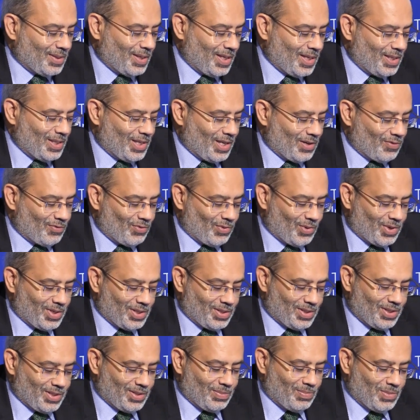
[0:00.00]
and therefore
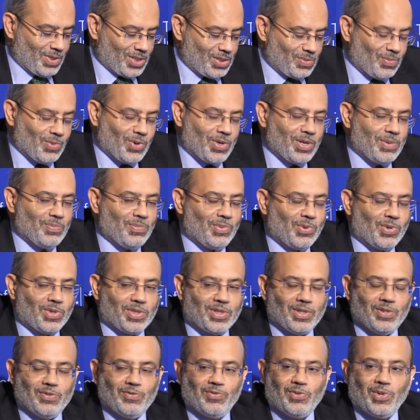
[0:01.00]
it is much more
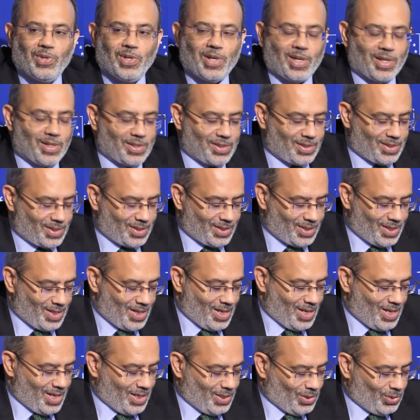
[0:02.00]
important for us
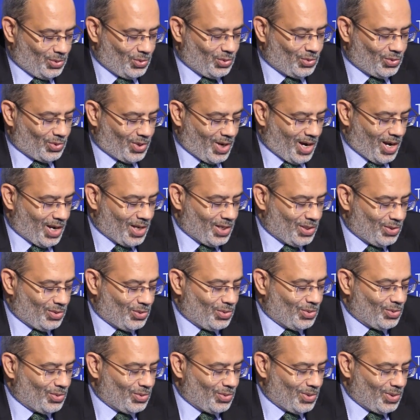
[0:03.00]
to try
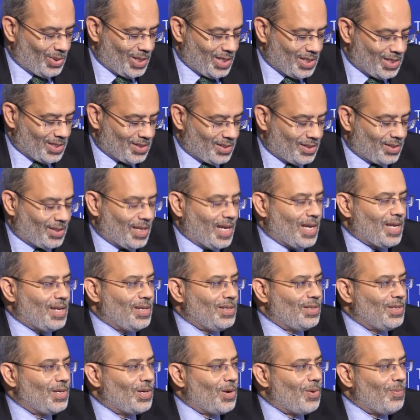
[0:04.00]
to
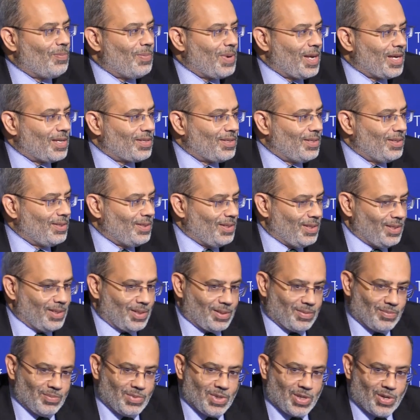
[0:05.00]
understand the complexity
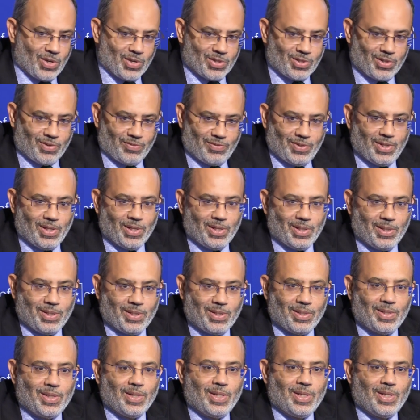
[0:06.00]
because of the